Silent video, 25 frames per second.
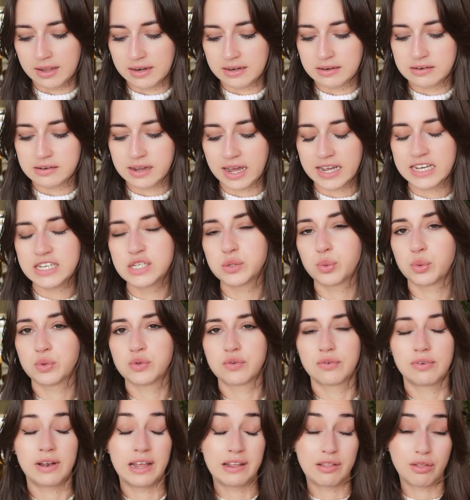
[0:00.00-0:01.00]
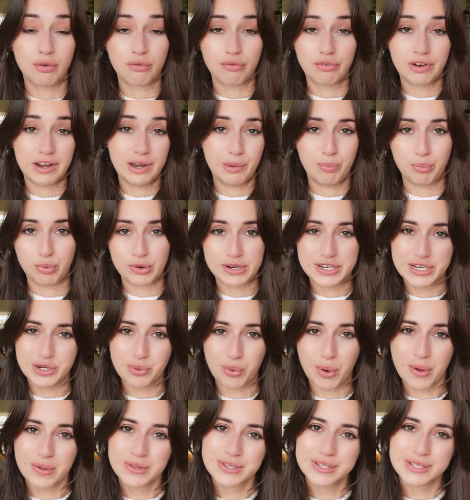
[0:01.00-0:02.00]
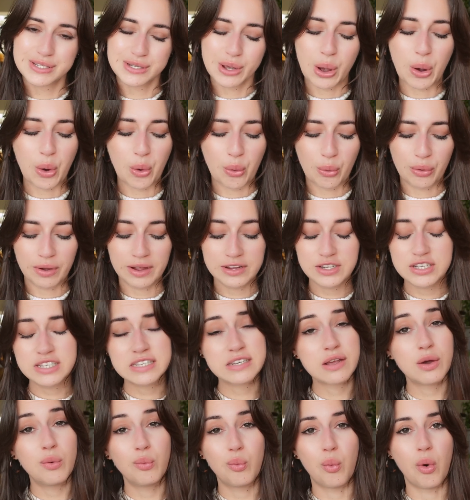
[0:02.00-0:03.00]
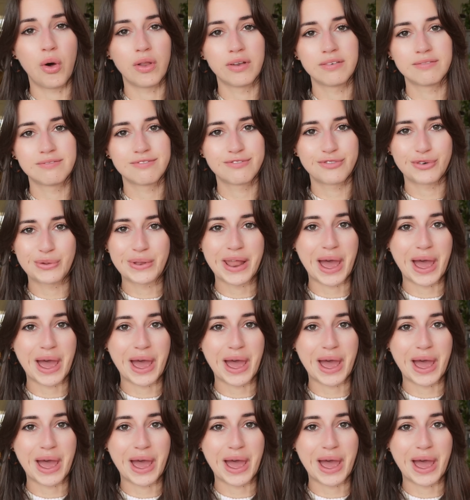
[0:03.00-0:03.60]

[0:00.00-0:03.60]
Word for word: nice ones, like the really pretty ones, so I just got one for